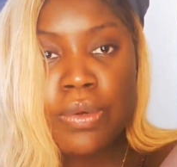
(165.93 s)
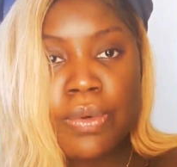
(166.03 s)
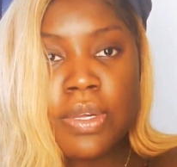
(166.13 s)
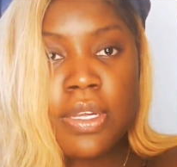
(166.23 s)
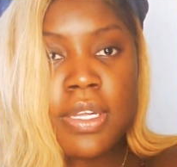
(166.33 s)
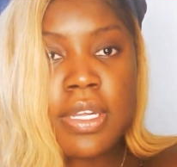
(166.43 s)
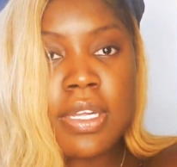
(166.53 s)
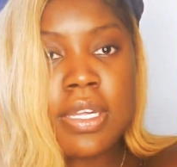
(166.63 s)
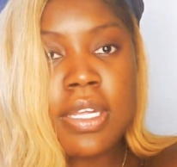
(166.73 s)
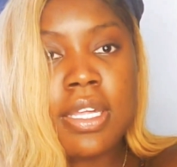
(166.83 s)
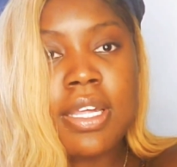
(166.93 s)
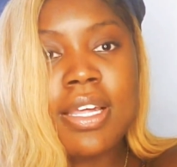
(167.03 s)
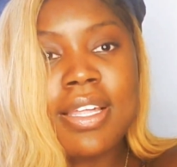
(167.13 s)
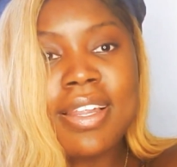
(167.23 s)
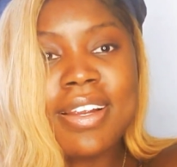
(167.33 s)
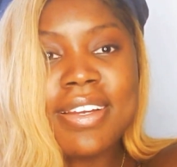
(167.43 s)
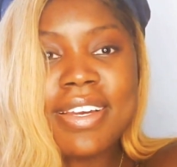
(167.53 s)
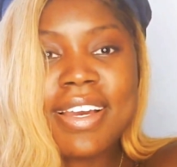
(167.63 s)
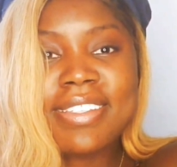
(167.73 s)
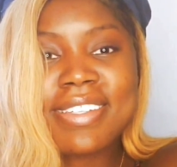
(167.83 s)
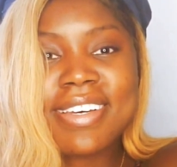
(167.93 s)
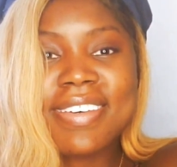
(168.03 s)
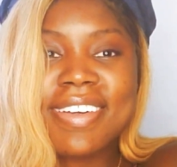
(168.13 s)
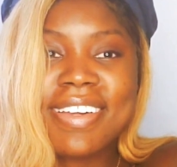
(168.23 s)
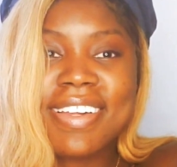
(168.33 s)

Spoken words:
Ooh. There you guys go.